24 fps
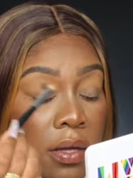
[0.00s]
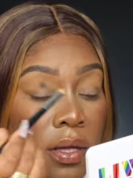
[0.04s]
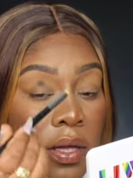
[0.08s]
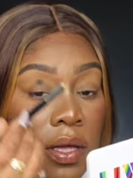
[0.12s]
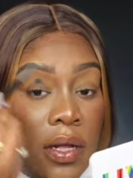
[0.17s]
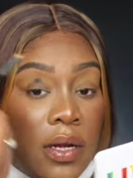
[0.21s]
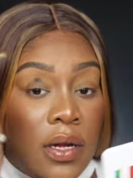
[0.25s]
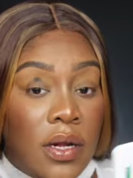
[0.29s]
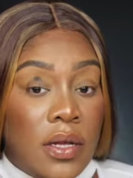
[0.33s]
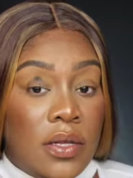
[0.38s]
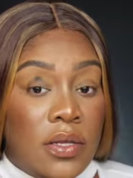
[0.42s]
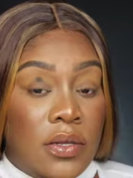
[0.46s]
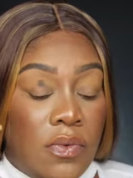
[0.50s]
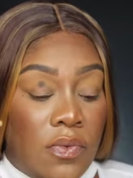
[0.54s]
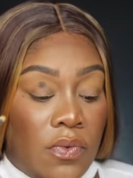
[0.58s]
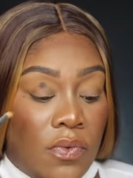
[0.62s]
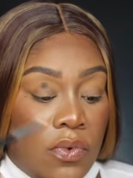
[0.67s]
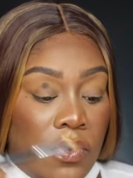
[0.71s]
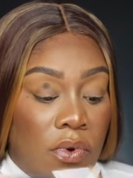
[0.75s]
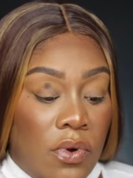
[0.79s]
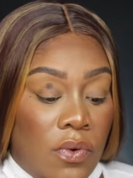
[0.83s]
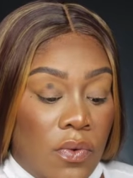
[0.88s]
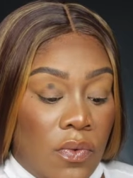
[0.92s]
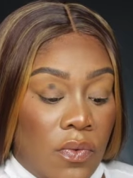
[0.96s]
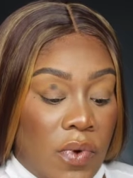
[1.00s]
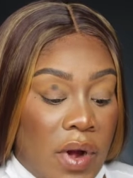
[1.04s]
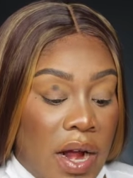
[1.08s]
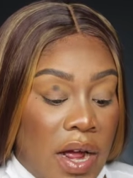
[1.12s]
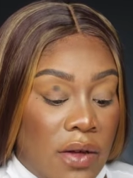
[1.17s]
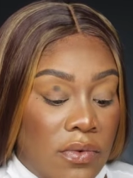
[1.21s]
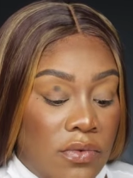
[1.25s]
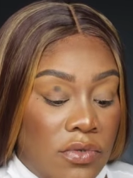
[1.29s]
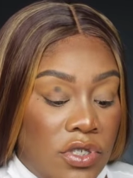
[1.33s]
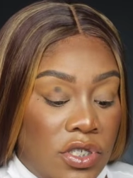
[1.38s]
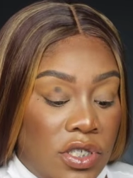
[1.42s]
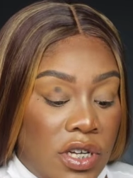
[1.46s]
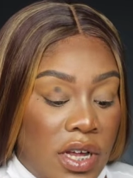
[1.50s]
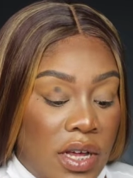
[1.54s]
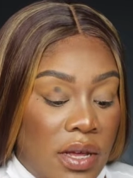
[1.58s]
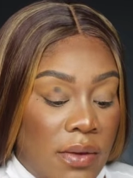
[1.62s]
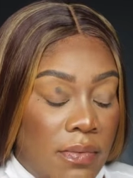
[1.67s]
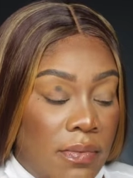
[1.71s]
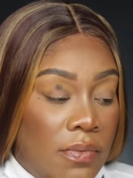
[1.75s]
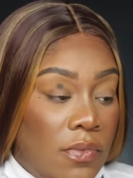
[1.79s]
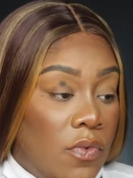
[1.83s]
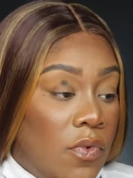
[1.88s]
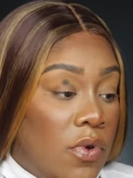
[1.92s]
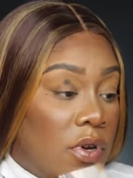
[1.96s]
in a round
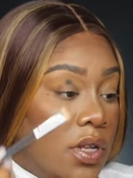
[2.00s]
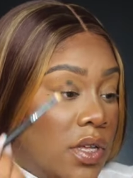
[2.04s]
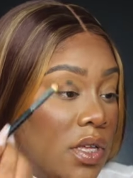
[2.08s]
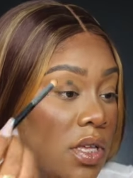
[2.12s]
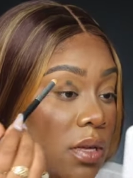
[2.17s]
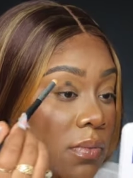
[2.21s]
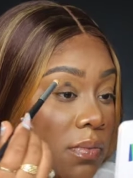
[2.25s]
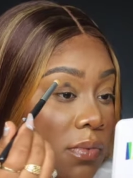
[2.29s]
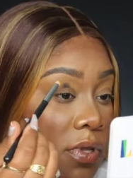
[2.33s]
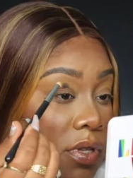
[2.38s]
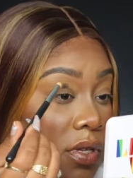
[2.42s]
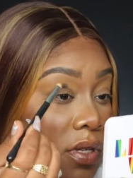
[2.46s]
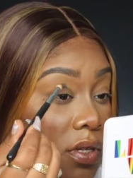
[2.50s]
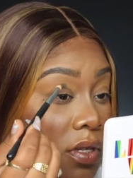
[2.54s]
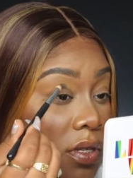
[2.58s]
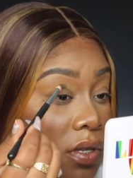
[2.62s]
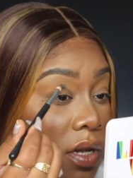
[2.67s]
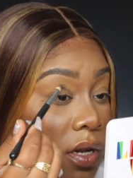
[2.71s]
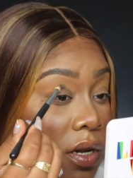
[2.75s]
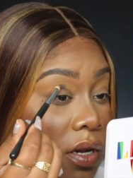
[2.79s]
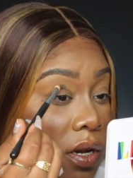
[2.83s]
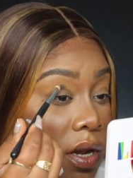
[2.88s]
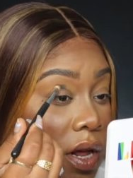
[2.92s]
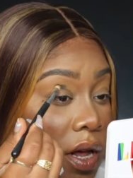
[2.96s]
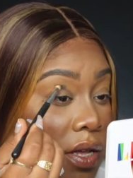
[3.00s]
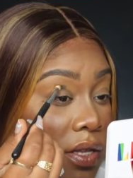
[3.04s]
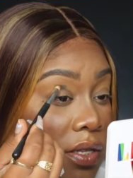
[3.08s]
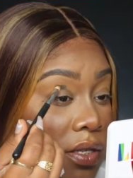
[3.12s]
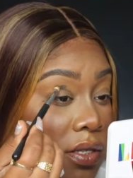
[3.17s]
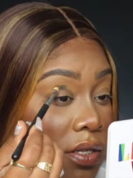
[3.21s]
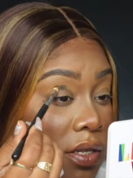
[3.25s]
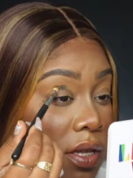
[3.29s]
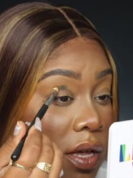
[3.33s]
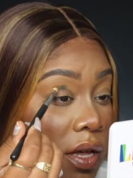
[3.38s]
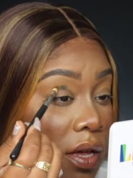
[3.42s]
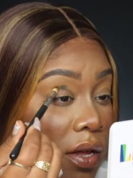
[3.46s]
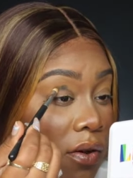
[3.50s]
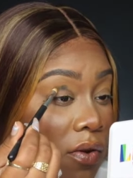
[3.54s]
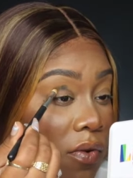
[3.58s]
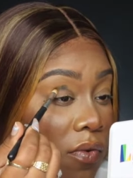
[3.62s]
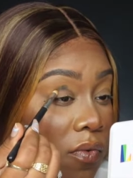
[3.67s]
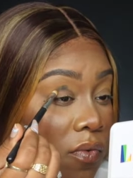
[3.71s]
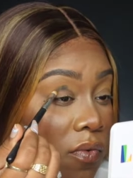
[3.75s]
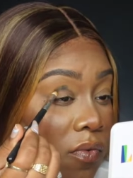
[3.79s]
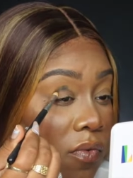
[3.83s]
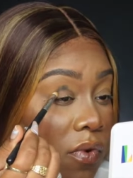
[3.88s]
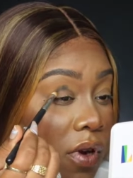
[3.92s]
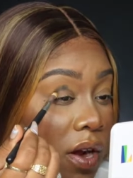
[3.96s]
shape. We want to keep this nice and
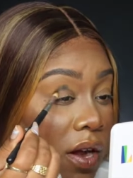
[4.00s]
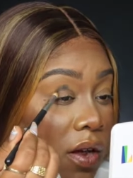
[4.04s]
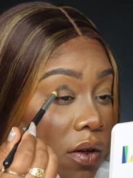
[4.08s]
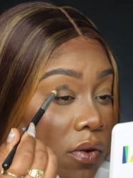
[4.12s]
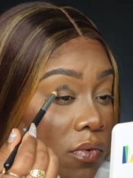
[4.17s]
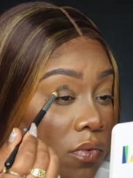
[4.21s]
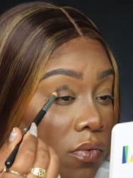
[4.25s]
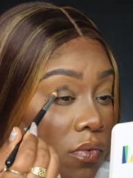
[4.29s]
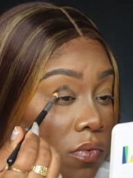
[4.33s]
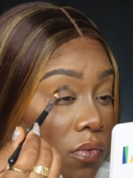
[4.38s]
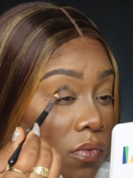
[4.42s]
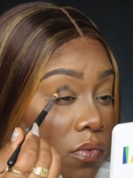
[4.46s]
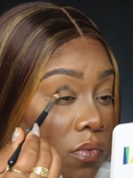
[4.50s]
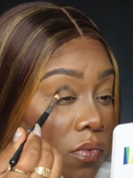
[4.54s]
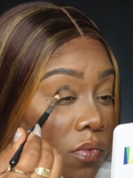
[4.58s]
round.